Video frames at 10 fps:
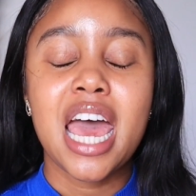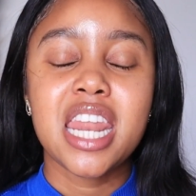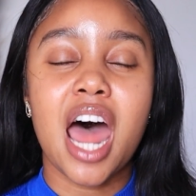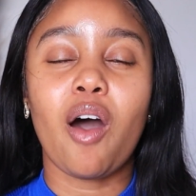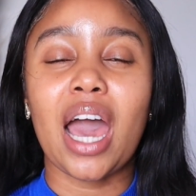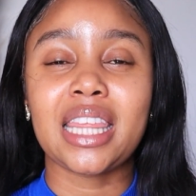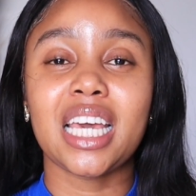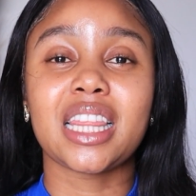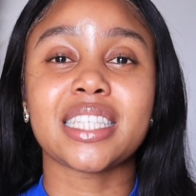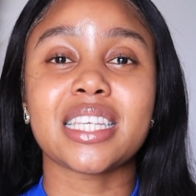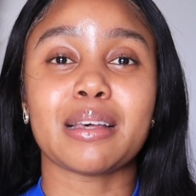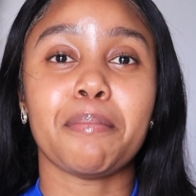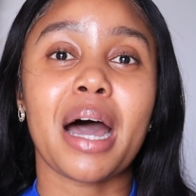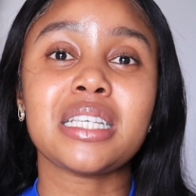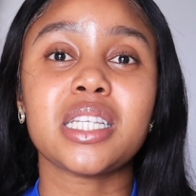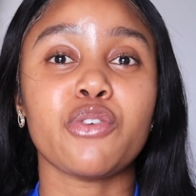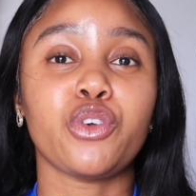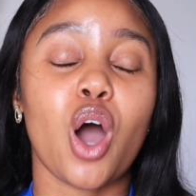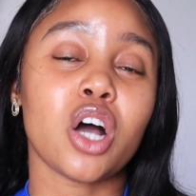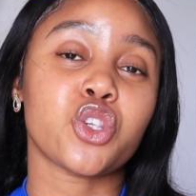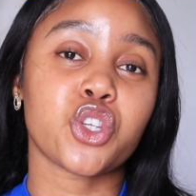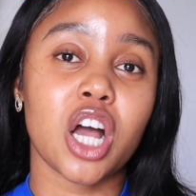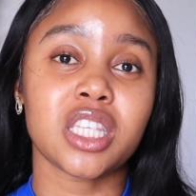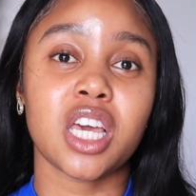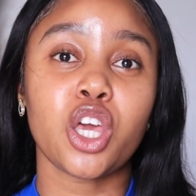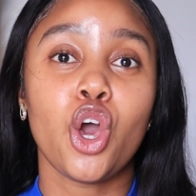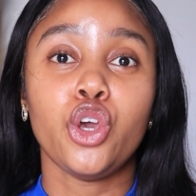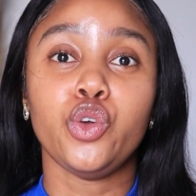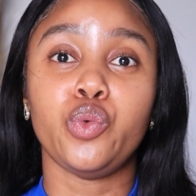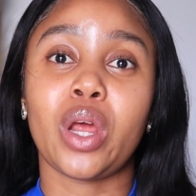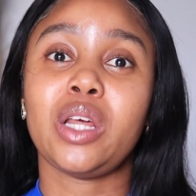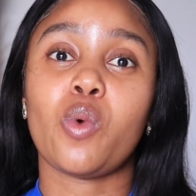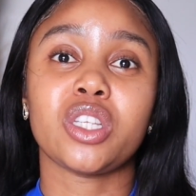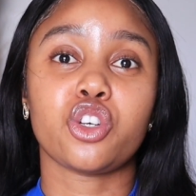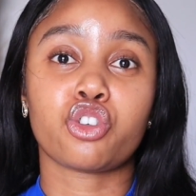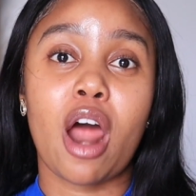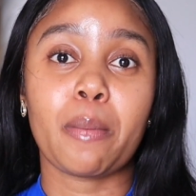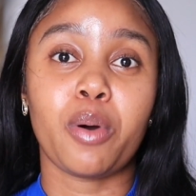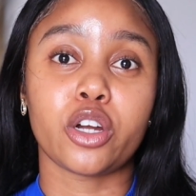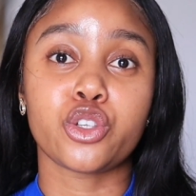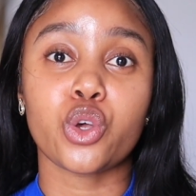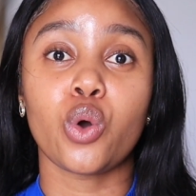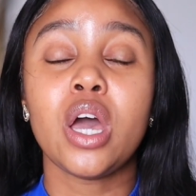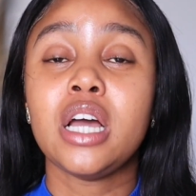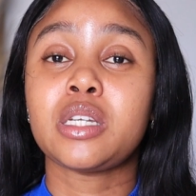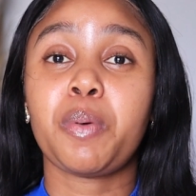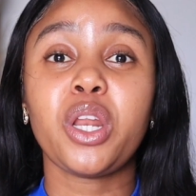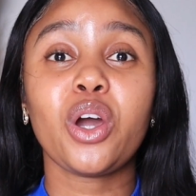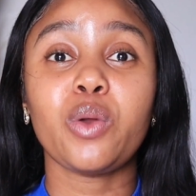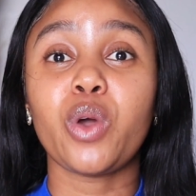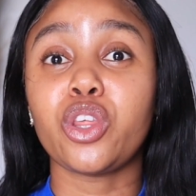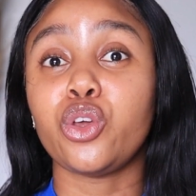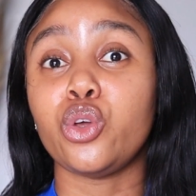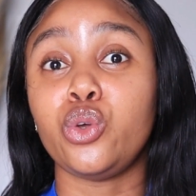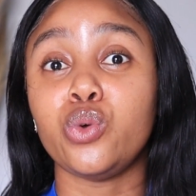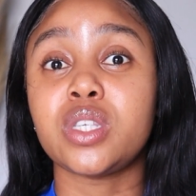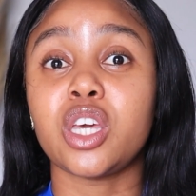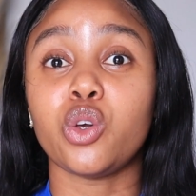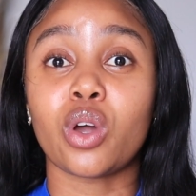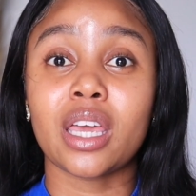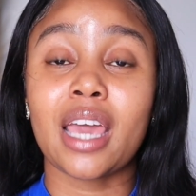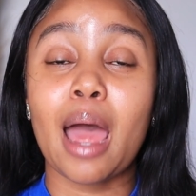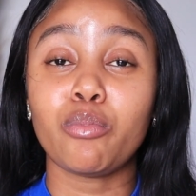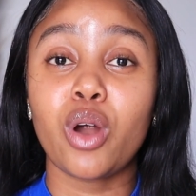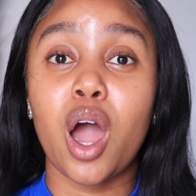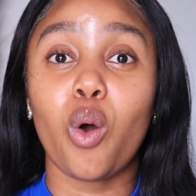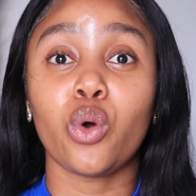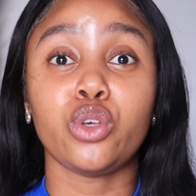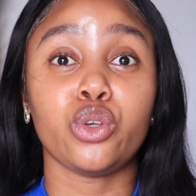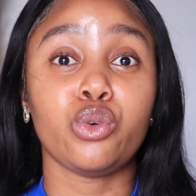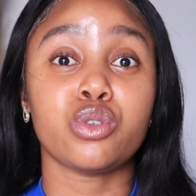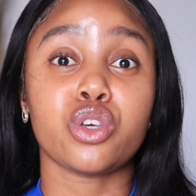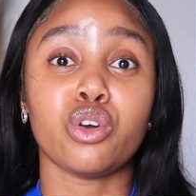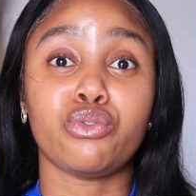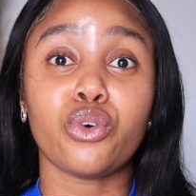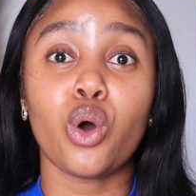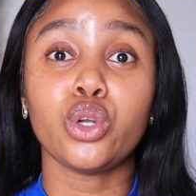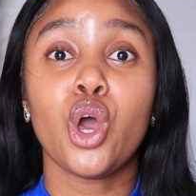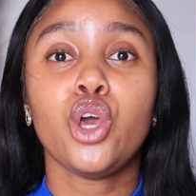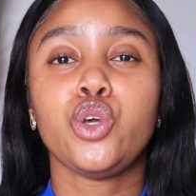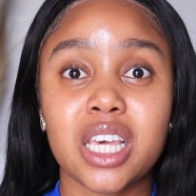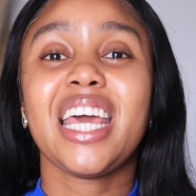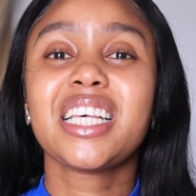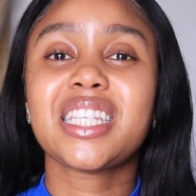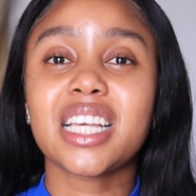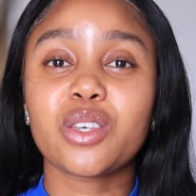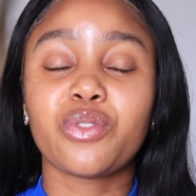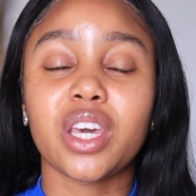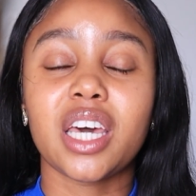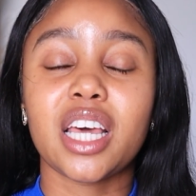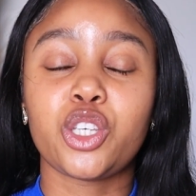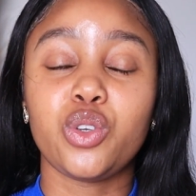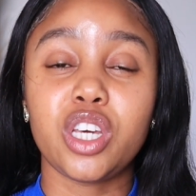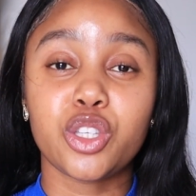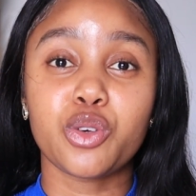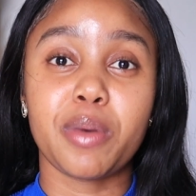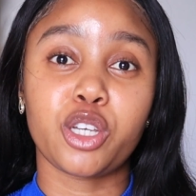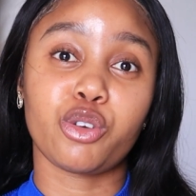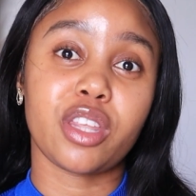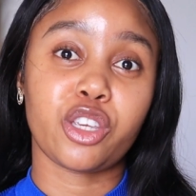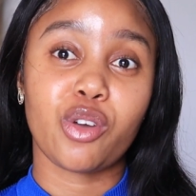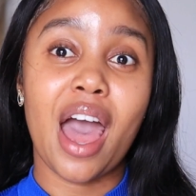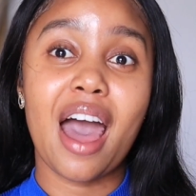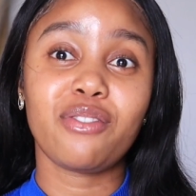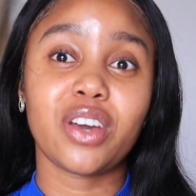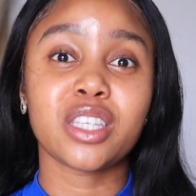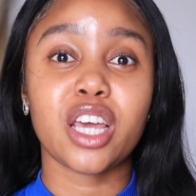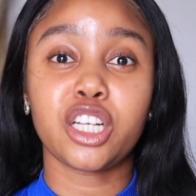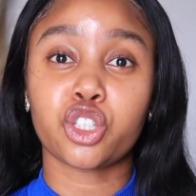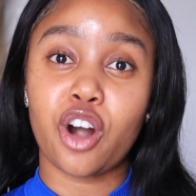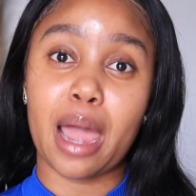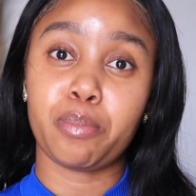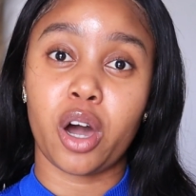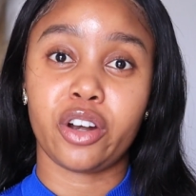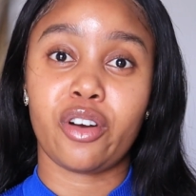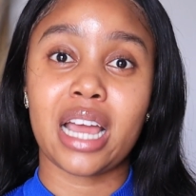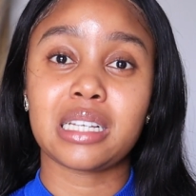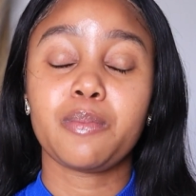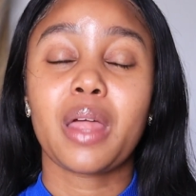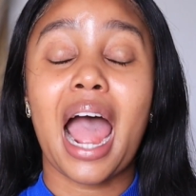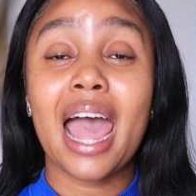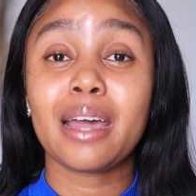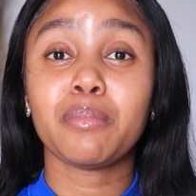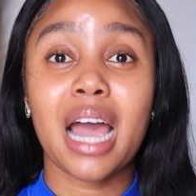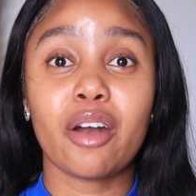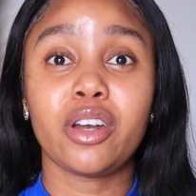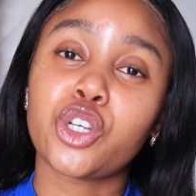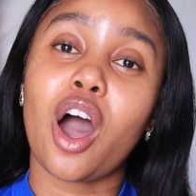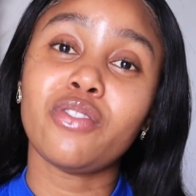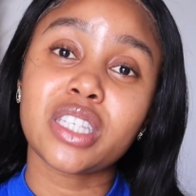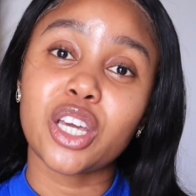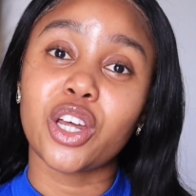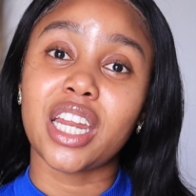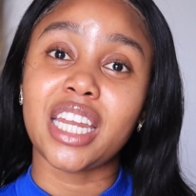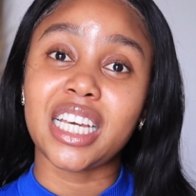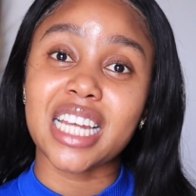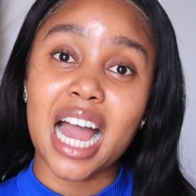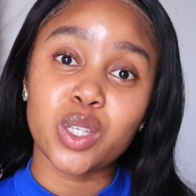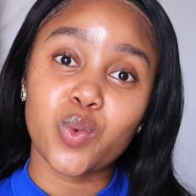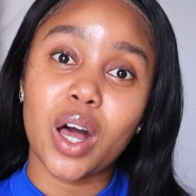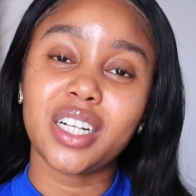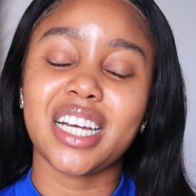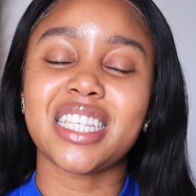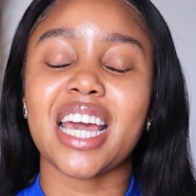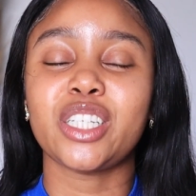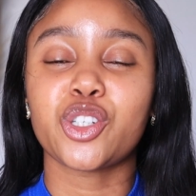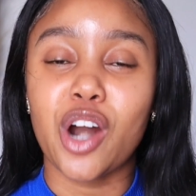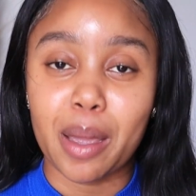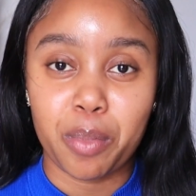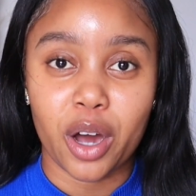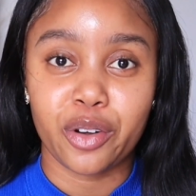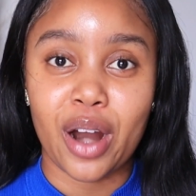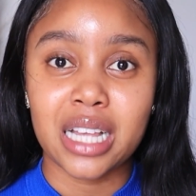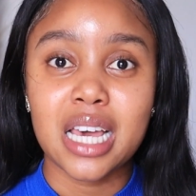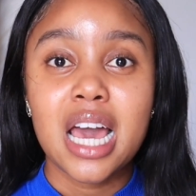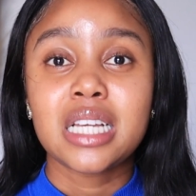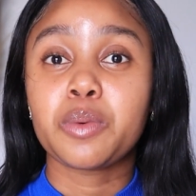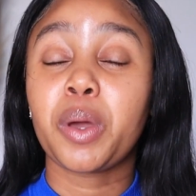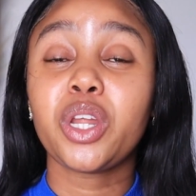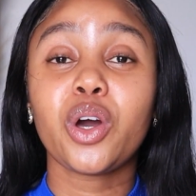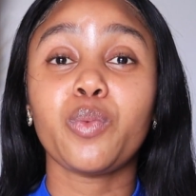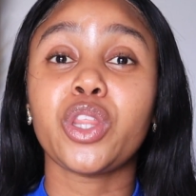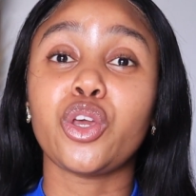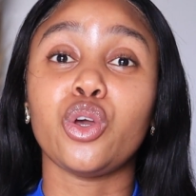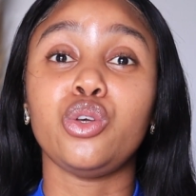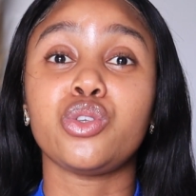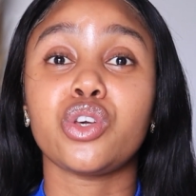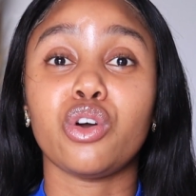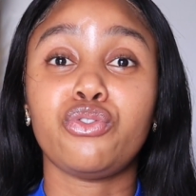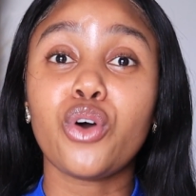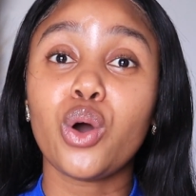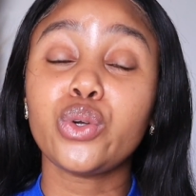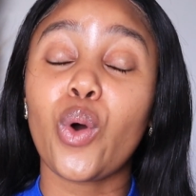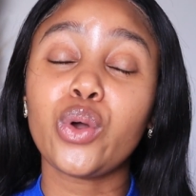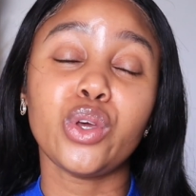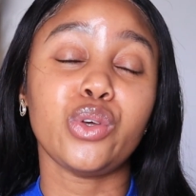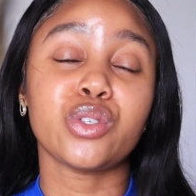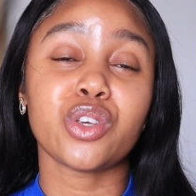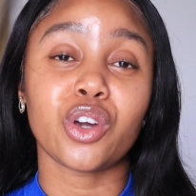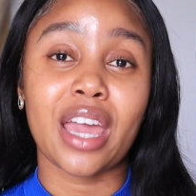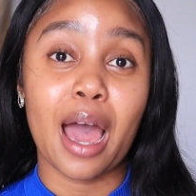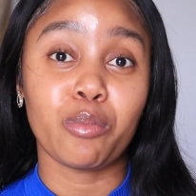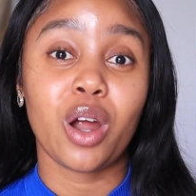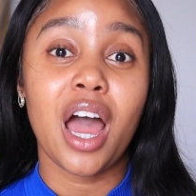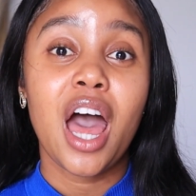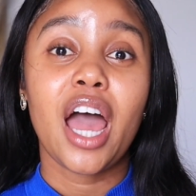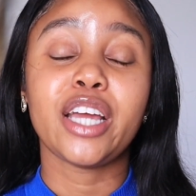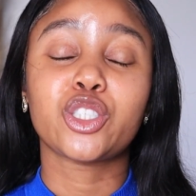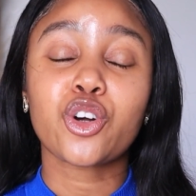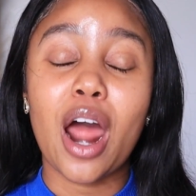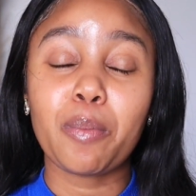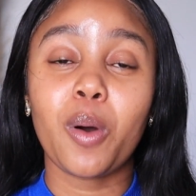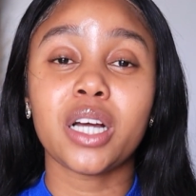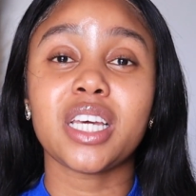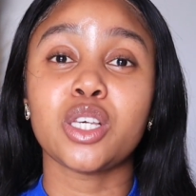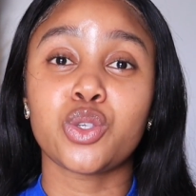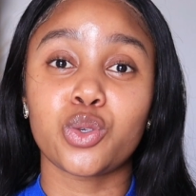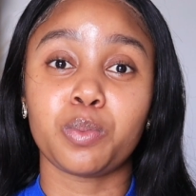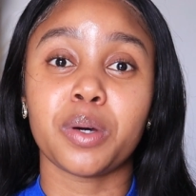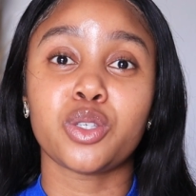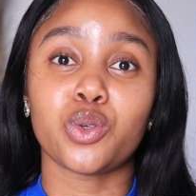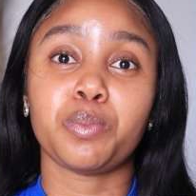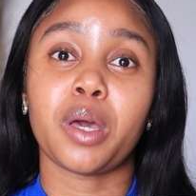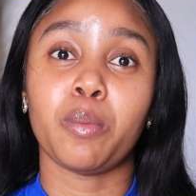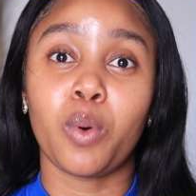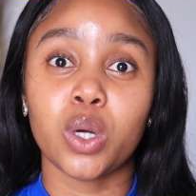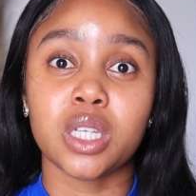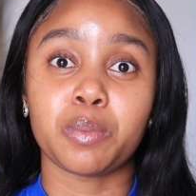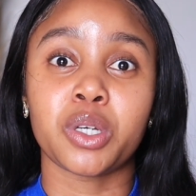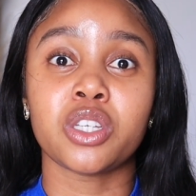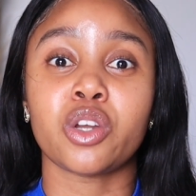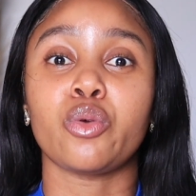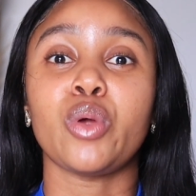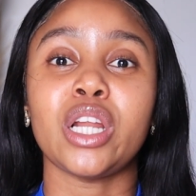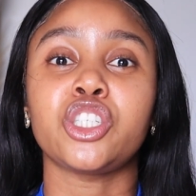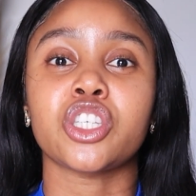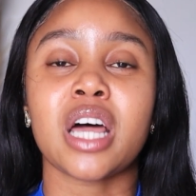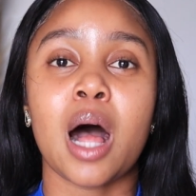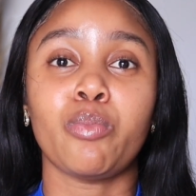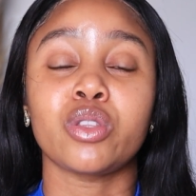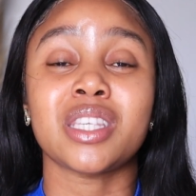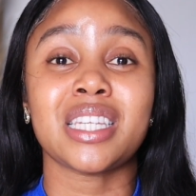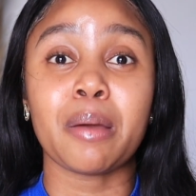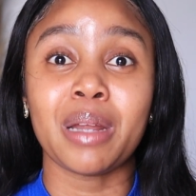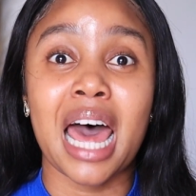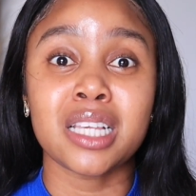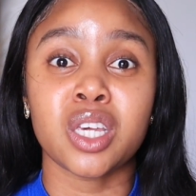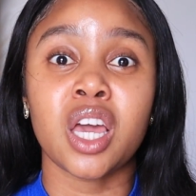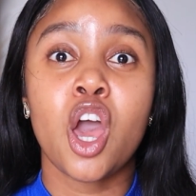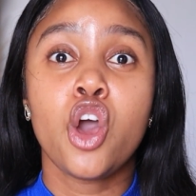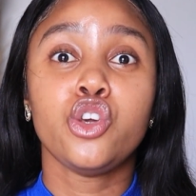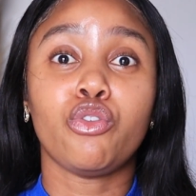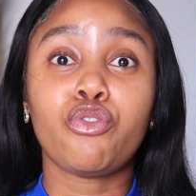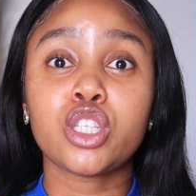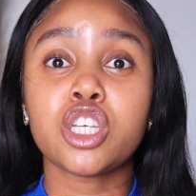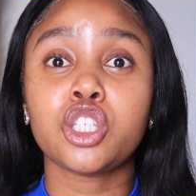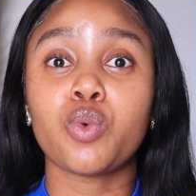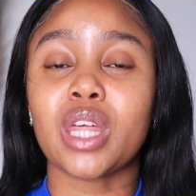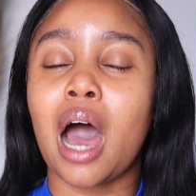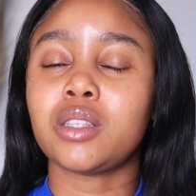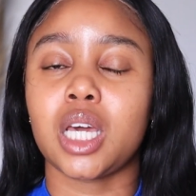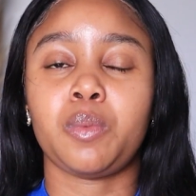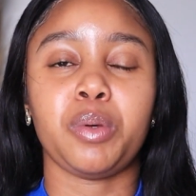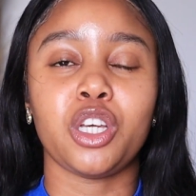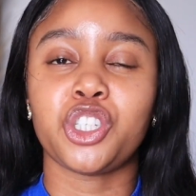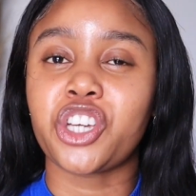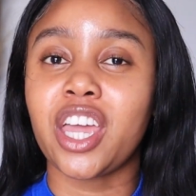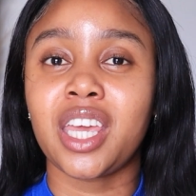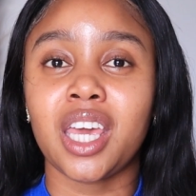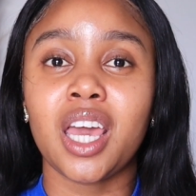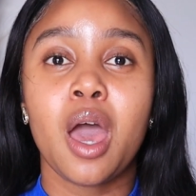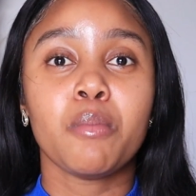Now I think this is a must if you are starting. You really want a tripod. So depending on whether you're using your camera or you're using your phone, the next set of gear that you need to make sure that you have is a tripod, right? What you're obviously going to need as well is a tripod, right? Depending on whether you're using your phone or you're using your camera, a tripod is super, super important because it will really just help with stabilizing your footage without it being shaky.